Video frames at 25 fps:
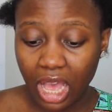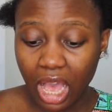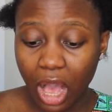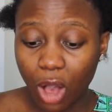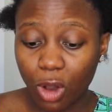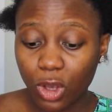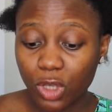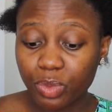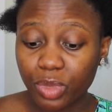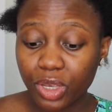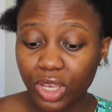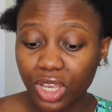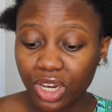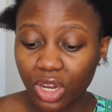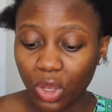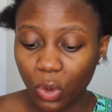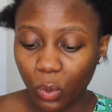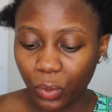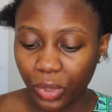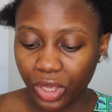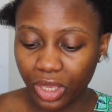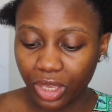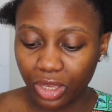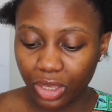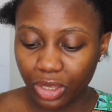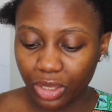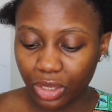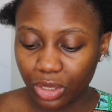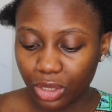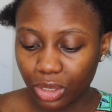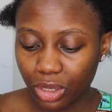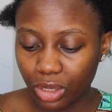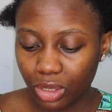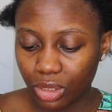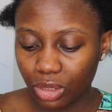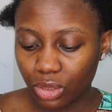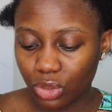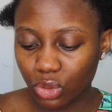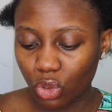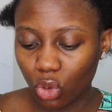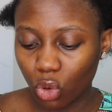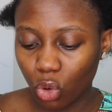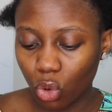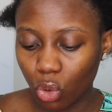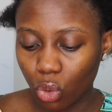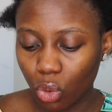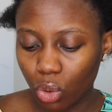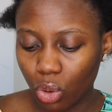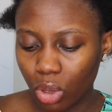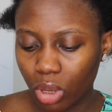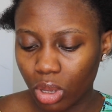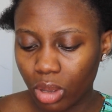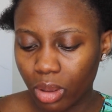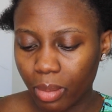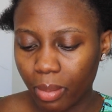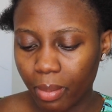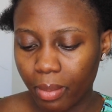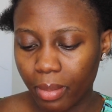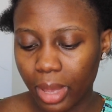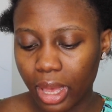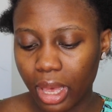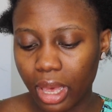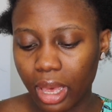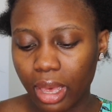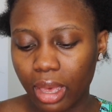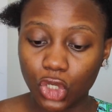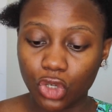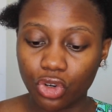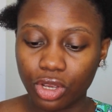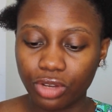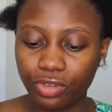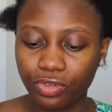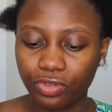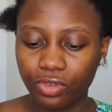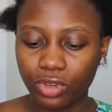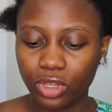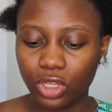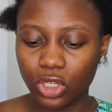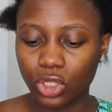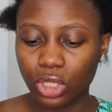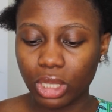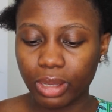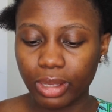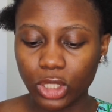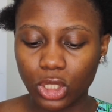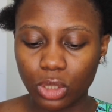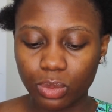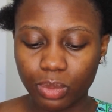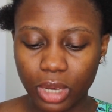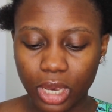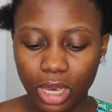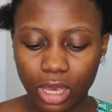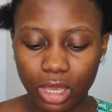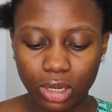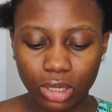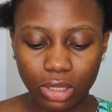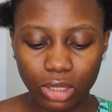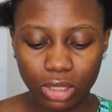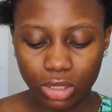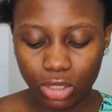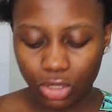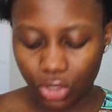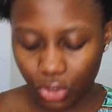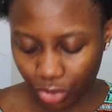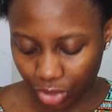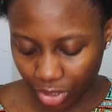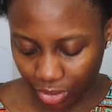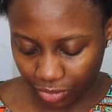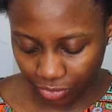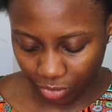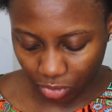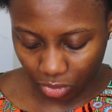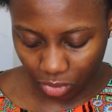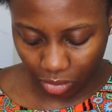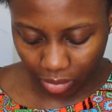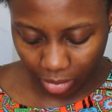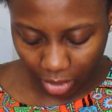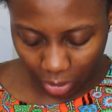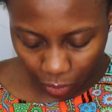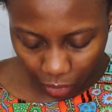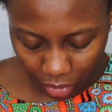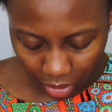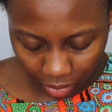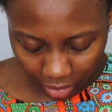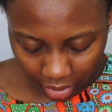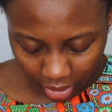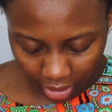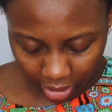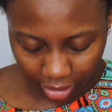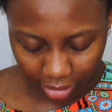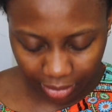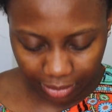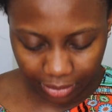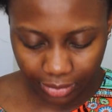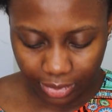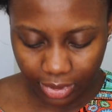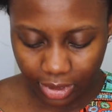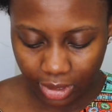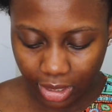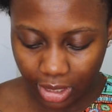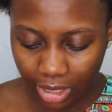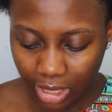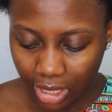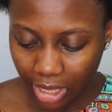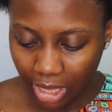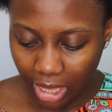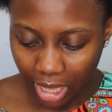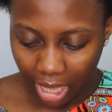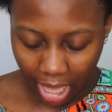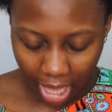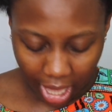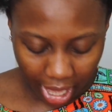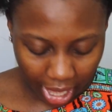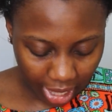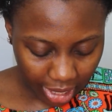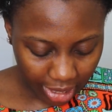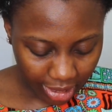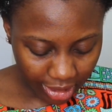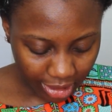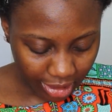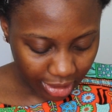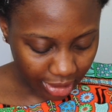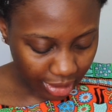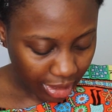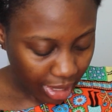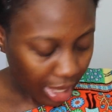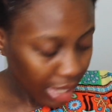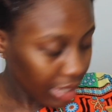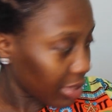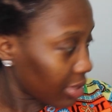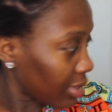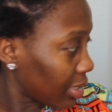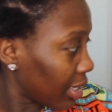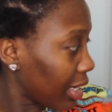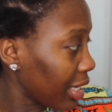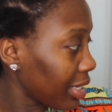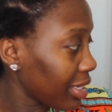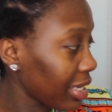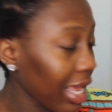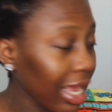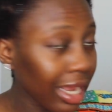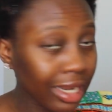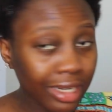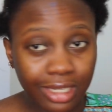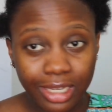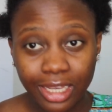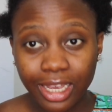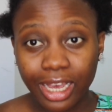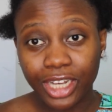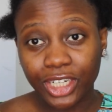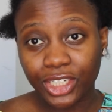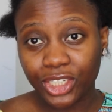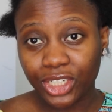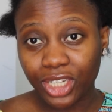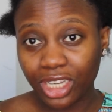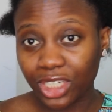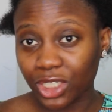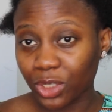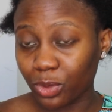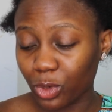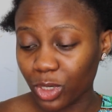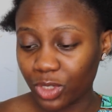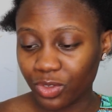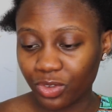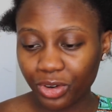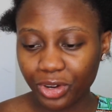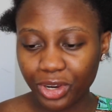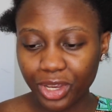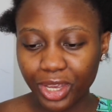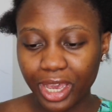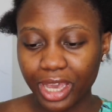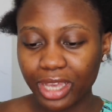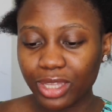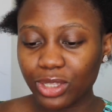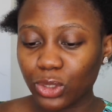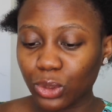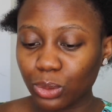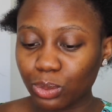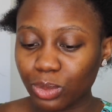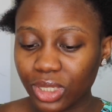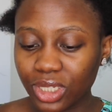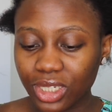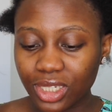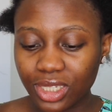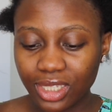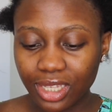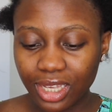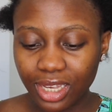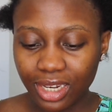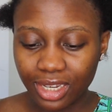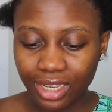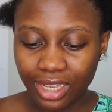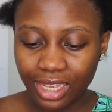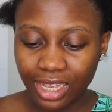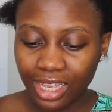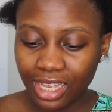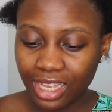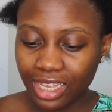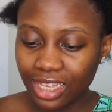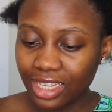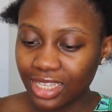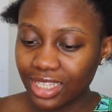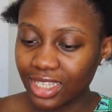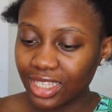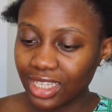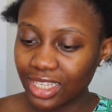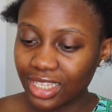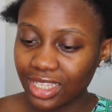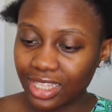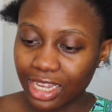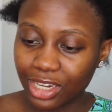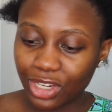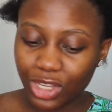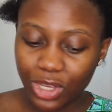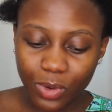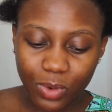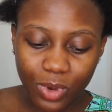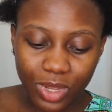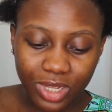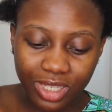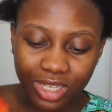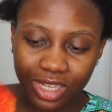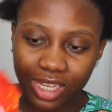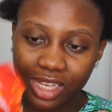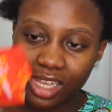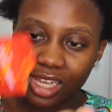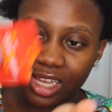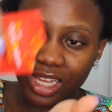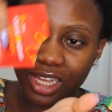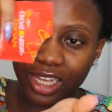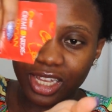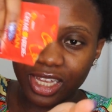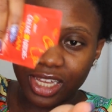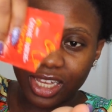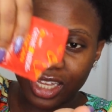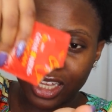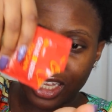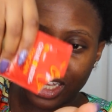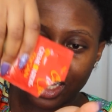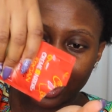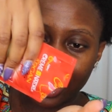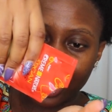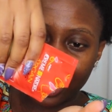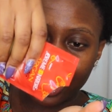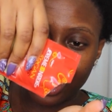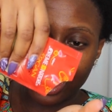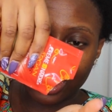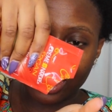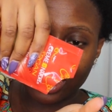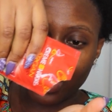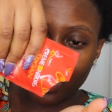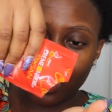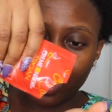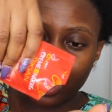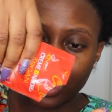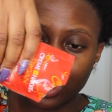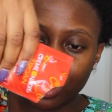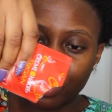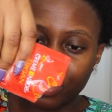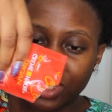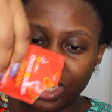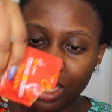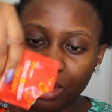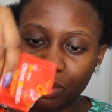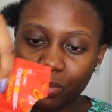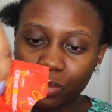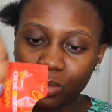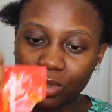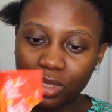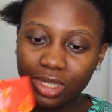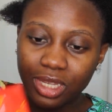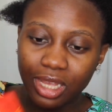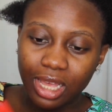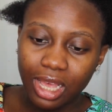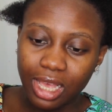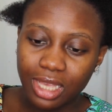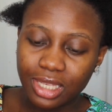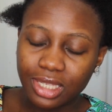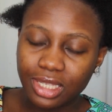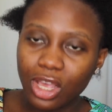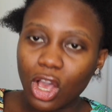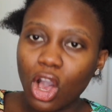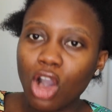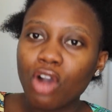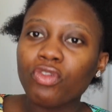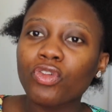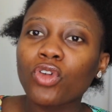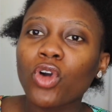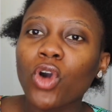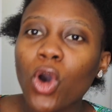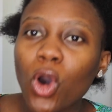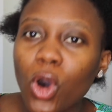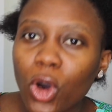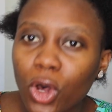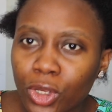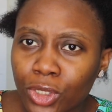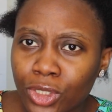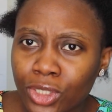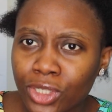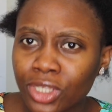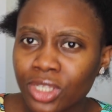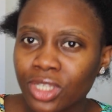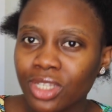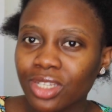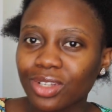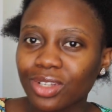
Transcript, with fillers: I was making a wig, so my thread finished. I had to buy a thread for my wig making. Ah, the lady at the cashier, she was very kind to me. She said, "Sister, do you want a, do you want some samples?" I said, "Of course."